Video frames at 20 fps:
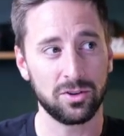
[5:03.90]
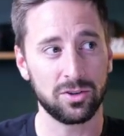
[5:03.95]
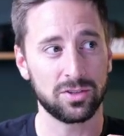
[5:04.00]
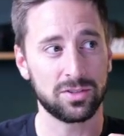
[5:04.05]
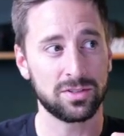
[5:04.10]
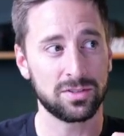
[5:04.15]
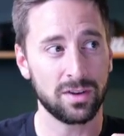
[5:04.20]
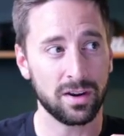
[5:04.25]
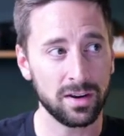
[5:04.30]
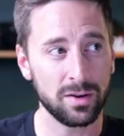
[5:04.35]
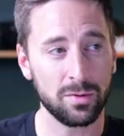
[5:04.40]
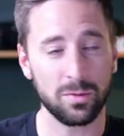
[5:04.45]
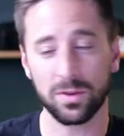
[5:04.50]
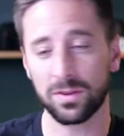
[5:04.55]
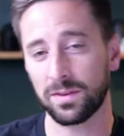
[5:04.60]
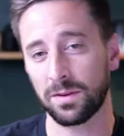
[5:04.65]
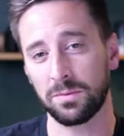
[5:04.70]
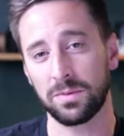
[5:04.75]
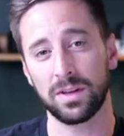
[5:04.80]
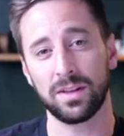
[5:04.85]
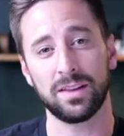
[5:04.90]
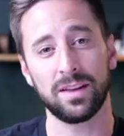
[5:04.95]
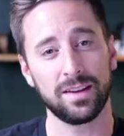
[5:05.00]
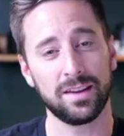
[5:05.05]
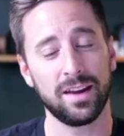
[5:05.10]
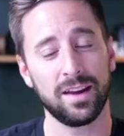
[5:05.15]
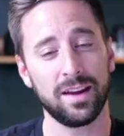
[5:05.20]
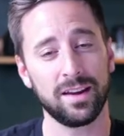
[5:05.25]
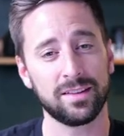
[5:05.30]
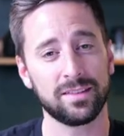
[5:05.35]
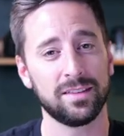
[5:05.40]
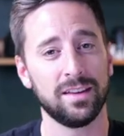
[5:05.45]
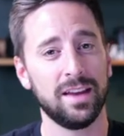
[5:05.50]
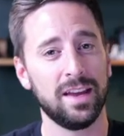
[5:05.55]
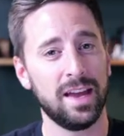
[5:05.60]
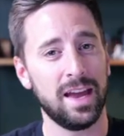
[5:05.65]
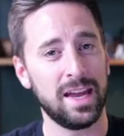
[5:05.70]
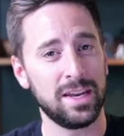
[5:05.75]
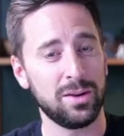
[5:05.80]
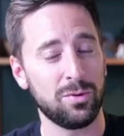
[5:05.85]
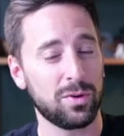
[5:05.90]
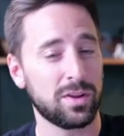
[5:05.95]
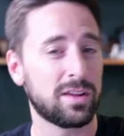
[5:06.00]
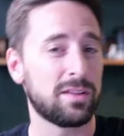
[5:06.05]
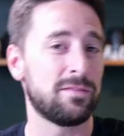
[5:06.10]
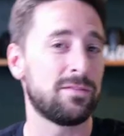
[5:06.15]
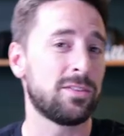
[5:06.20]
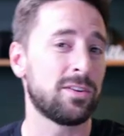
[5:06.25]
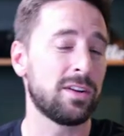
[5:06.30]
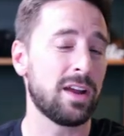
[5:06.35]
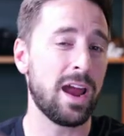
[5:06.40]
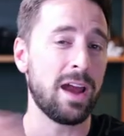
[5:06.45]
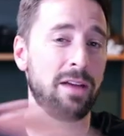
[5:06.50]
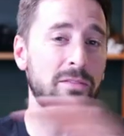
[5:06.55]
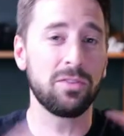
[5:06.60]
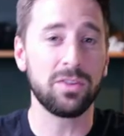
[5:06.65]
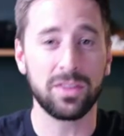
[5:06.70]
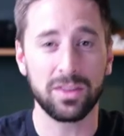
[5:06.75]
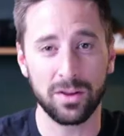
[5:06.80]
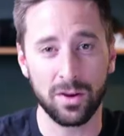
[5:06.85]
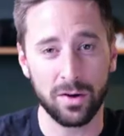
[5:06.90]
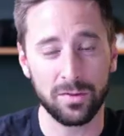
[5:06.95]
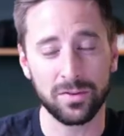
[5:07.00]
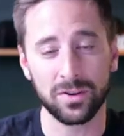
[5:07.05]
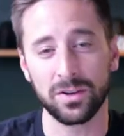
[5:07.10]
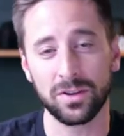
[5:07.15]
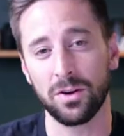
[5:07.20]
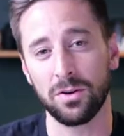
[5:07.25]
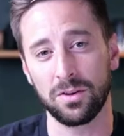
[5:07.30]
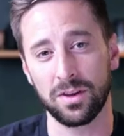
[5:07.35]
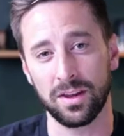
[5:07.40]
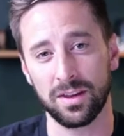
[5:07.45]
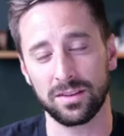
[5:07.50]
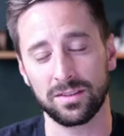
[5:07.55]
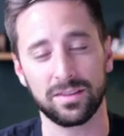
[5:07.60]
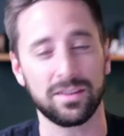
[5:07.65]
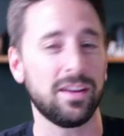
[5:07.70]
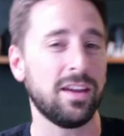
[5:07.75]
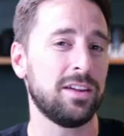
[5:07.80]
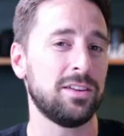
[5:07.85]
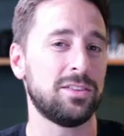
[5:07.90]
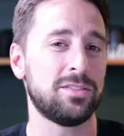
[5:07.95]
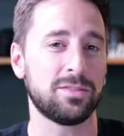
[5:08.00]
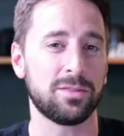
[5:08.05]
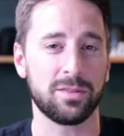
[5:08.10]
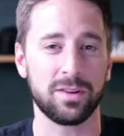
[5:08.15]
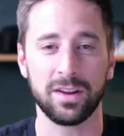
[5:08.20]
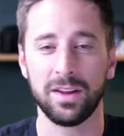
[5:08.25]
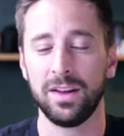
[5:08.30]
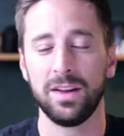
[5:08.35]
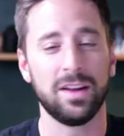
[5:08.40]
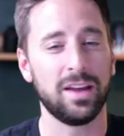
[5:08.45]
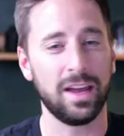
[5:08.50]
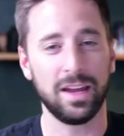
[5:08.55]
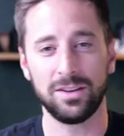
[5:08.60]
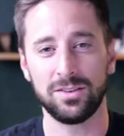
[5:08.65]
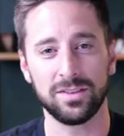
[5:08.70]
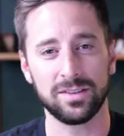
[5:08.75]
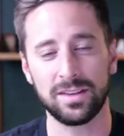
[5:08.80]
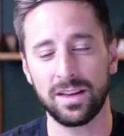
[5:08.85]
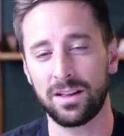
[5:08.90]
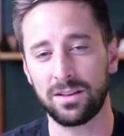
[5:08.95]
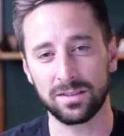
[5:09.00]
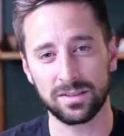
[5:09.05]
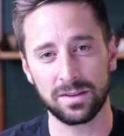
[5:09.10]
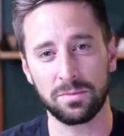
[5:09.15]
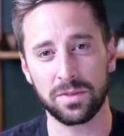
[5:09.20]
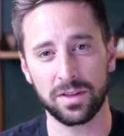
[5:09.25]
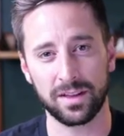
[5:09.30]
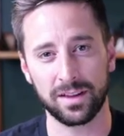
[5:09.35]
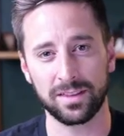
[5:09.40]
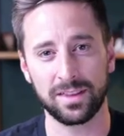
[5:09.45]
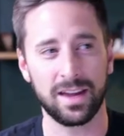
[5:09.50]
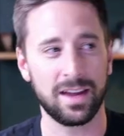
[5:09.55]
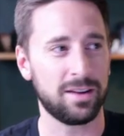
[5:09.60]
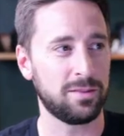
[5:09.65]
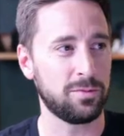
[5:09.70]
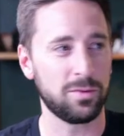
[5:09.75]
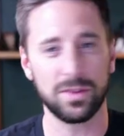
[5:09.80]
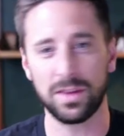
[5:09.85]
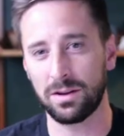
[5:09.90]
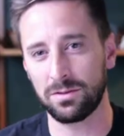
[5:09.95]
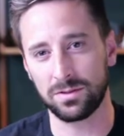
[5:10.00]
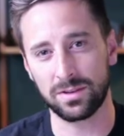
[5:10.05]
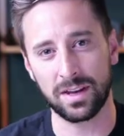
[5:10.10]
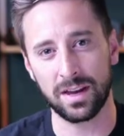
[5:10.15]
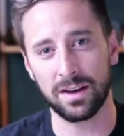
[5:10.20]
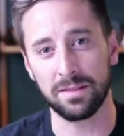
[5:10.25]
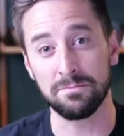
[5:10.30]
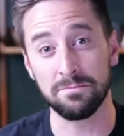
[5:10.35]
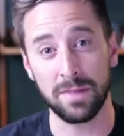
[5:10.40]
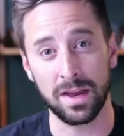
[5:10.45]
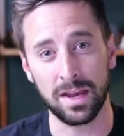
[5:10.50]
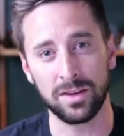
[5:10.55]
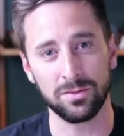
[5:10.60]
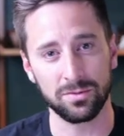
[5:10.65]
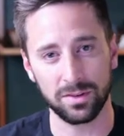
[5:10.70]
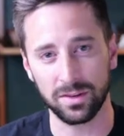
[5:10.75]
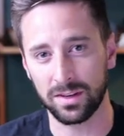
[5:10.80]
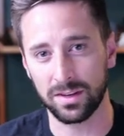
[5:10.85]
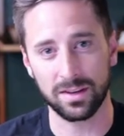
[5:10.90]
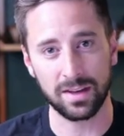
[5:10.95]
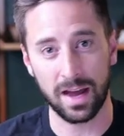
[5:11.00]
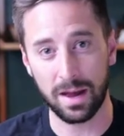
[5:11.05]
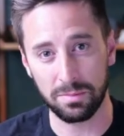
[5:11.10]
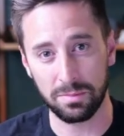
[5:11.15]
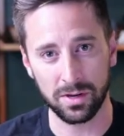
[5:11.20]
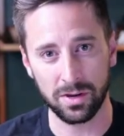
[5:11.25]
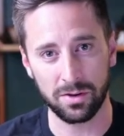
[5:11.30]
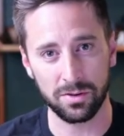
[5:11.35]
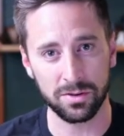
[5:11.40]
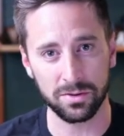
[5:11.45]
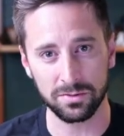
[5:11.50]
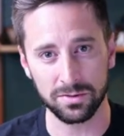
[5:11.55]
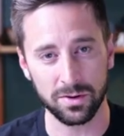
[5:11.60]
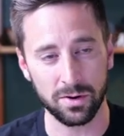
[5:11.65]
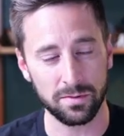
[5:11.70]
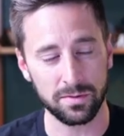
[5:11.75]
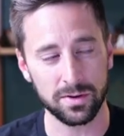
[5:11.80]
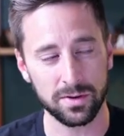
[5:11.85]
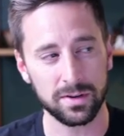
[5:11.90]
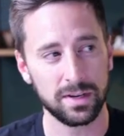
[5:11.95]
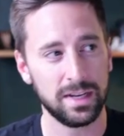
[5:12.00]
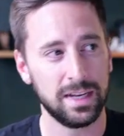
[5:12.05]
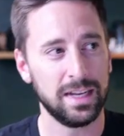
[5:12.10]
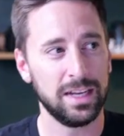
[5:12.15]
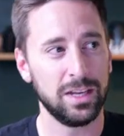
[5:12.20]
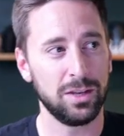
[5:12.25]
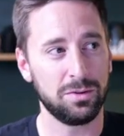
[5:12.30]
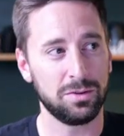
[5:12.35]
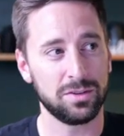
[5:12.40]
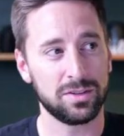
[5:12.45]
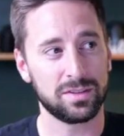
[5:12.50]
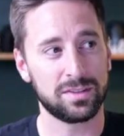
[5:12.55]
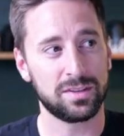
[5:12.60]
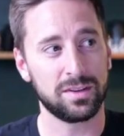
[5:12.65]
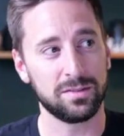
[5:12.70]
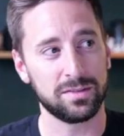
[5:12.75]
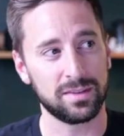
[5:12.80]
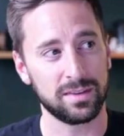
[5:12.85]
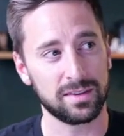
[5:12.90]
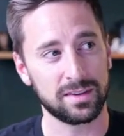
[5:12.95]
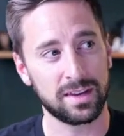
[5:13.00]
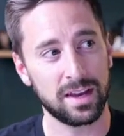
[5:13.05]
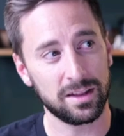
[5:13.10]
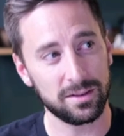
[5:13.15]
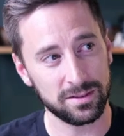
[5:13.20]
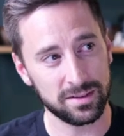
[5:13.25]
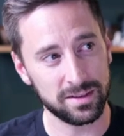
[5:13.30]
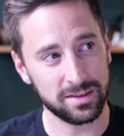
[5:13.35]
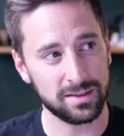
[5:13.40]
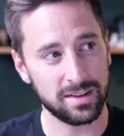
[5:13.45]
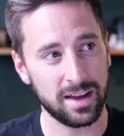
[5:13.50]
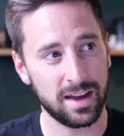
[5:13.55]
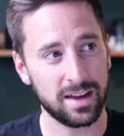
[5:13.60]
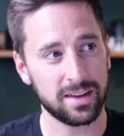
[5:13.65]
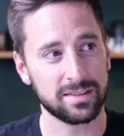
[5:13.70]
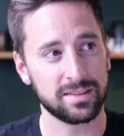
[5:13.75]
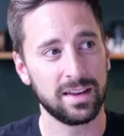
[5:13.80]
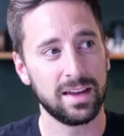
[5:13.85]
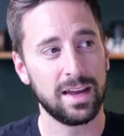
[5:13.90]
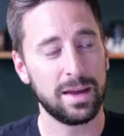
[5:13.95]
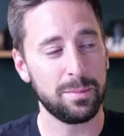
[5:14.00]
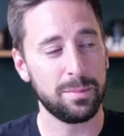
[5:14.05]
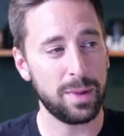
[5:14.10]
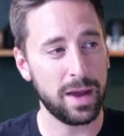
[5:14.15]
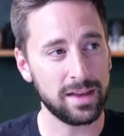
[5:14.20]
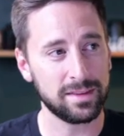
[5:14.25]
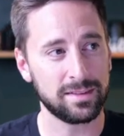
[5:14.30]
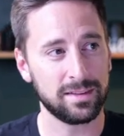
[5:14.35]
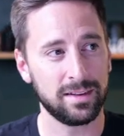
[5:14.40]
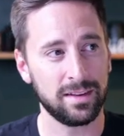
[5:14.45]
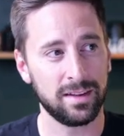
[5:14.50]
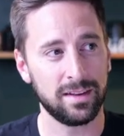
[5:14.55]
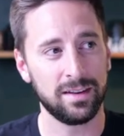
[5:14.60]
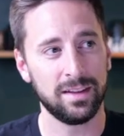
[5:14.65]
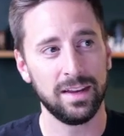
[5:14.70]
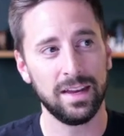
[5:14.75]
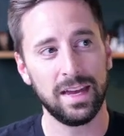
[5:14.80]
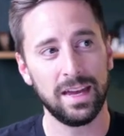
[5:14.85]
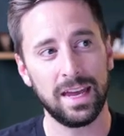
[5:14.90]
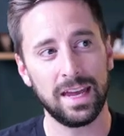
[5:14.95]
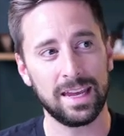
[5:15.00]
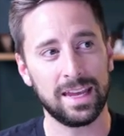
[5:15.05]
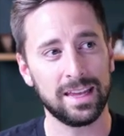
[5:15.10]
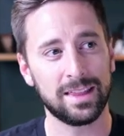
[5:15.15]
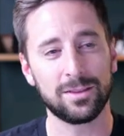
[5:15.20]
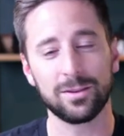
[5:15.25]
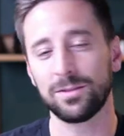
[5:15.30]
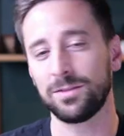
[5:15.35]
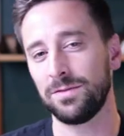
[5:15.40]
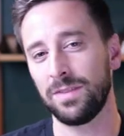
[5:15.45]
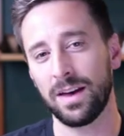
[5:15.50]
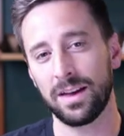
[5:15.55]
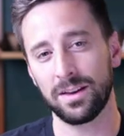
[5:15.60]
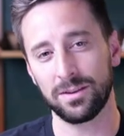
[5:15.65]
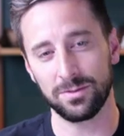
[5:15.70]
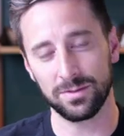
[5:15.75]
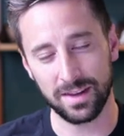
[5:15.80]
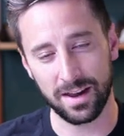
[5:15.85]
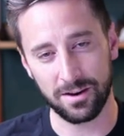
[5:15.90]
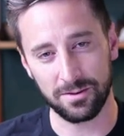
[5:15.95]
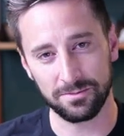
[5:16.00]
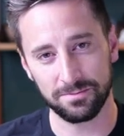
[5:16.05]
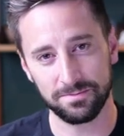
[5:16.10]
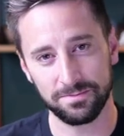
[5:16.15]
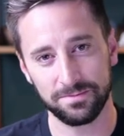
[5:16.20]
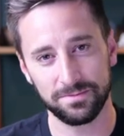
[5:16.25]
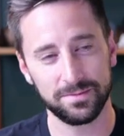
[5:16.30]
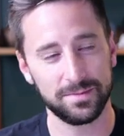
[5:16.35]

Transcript: if you're starting with something like Hex and you want to convert everything over to OKLCH or HSL or something like that without kind of manually copying all those over. You can just use this color syntax, pass it in, and get those values out.